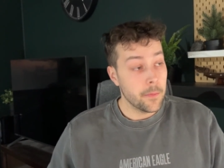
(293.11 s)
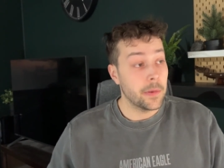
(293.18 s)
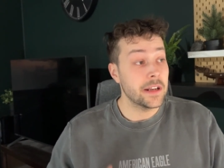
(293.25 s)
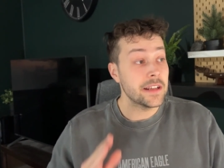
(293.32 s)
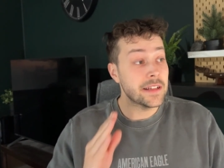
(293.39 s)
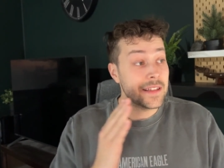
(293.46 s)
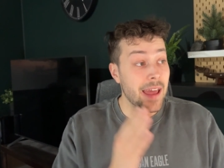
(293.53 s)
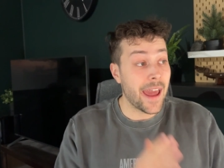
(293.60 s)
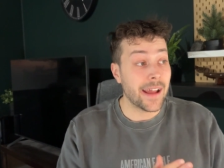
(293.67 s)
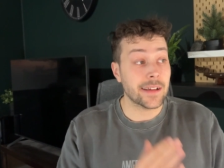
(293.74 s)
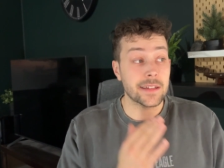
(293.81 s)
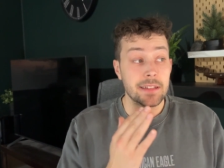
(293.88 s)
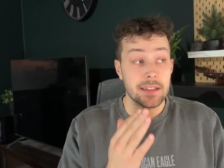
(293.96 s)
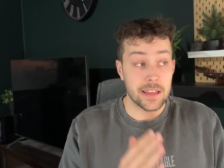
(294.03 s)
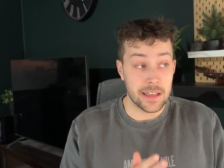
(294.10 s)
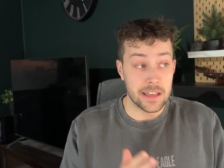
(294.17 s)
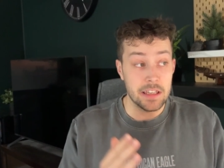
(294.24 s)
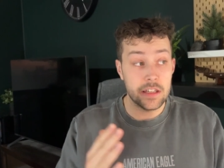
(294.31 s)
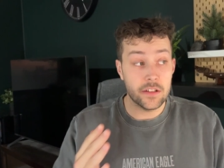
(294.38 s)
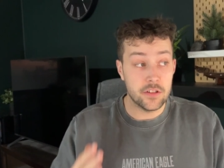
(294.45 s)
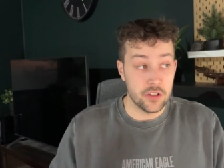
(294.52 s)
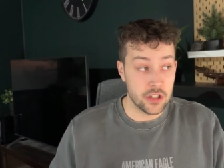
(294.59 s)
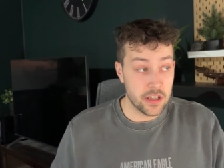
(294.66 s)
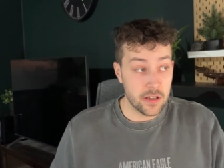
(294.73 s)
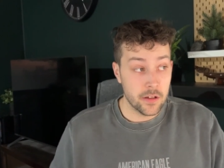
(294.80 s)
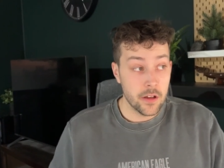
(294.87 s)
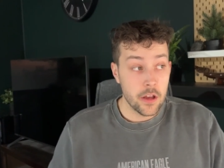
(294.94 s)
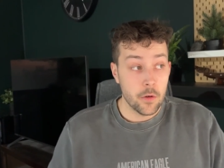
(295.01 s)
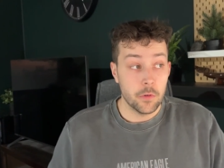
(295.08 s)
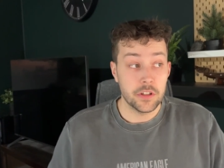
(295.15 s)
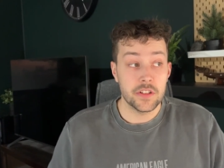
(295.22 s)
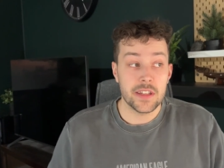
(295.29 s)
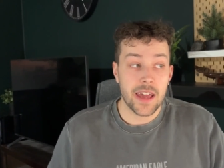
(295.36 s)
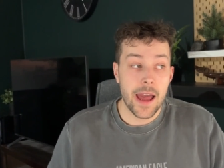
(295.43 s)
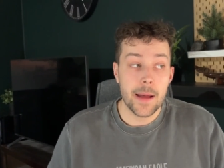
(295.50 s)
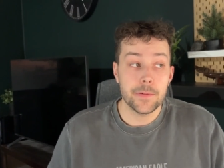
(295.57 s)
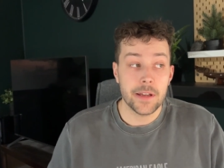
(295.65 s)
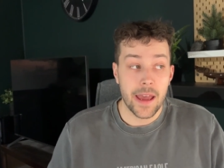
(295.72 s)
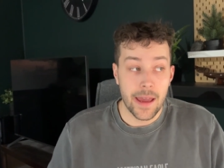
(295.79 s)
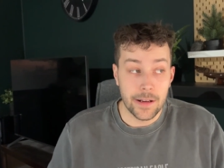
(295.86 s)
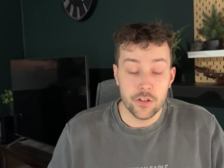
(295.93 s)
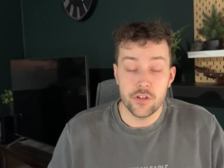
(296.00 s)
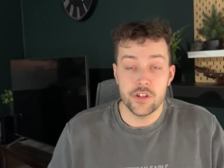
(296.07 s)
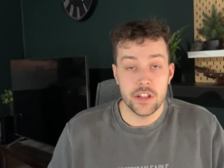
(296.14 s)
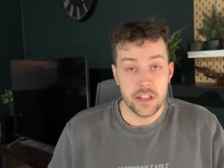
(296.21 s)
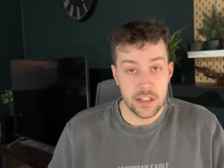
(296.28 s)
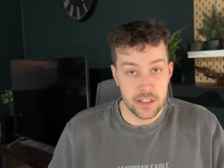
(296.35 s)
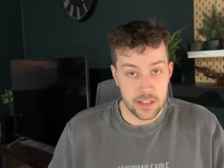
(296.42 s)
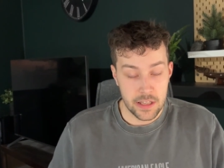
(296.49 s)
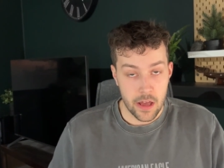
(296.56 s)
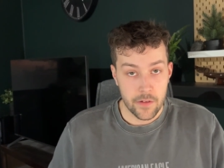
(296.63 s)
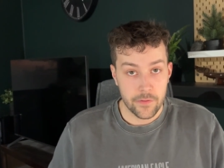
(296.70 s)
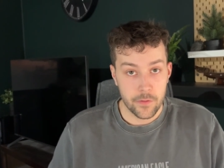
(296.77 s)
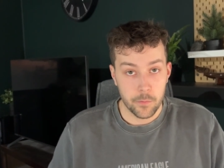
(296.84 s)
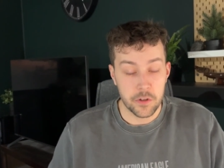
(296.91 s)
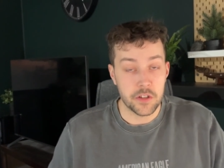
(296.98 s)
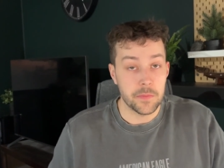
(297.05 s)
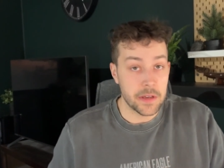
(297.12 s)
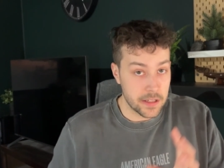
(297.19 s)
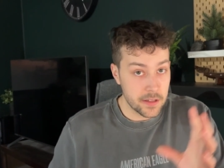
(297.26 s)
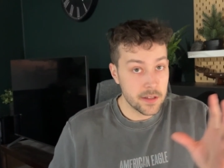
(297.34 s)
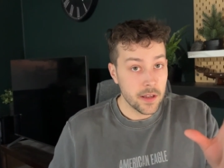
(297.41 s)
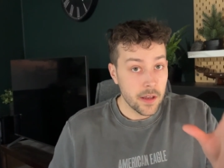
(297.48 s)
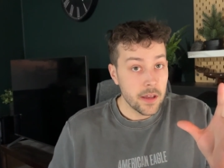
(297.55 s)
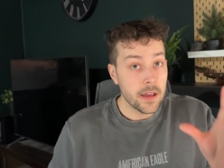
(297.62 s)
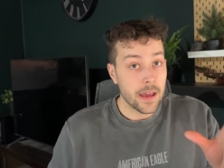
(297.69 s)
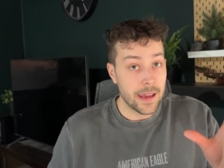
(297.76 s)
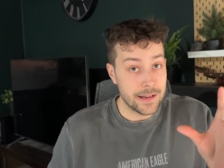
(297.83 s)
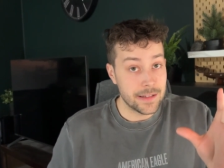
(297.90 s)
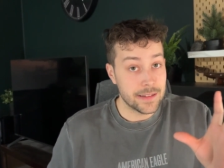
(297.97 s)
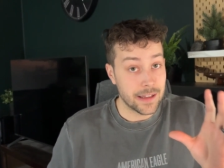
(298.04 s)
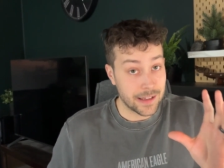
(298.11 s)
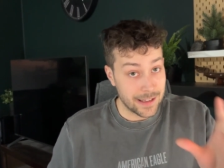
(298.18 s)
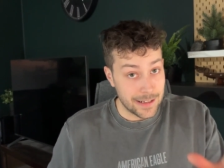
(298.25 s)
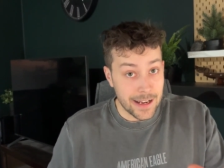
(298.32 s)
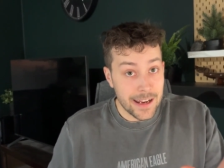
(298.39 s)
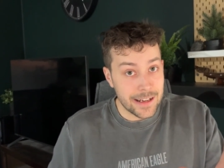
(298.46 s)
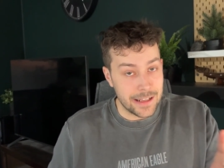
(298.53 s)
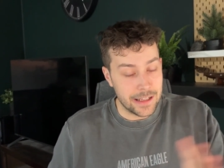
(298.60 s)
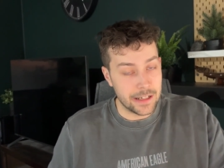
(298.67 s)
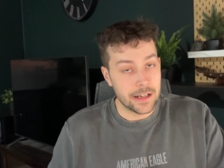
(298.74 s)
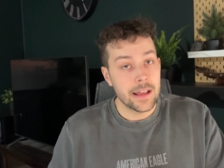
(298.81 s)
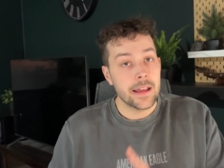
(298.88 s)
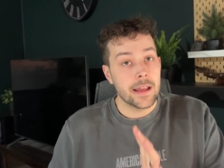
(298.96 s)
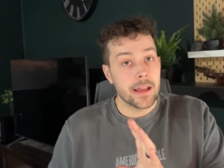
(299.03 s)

But it is XEG, which is the capped energy ETF, which means it is the Canadian